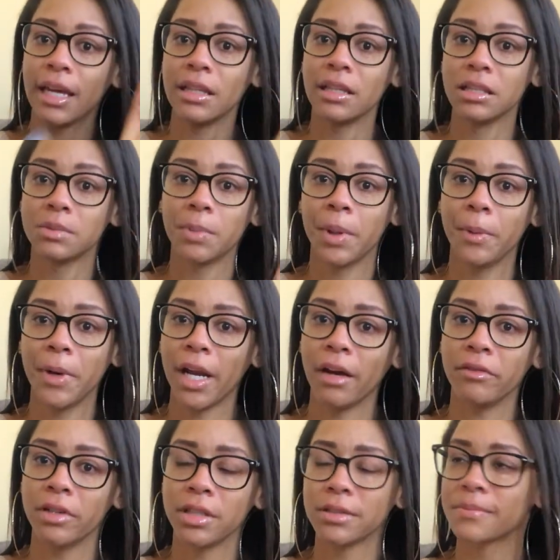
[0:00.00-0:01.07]
like this, but
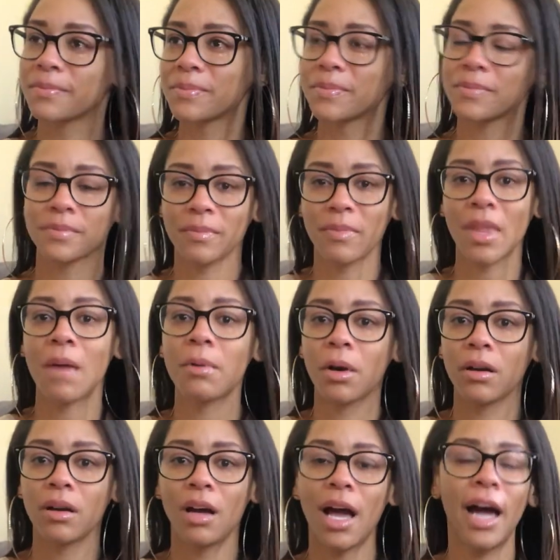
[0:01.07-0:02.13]
whatever.
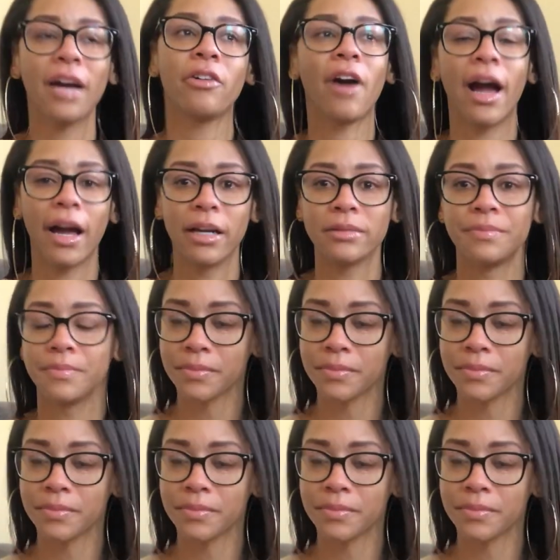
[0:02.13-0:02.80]
I cry.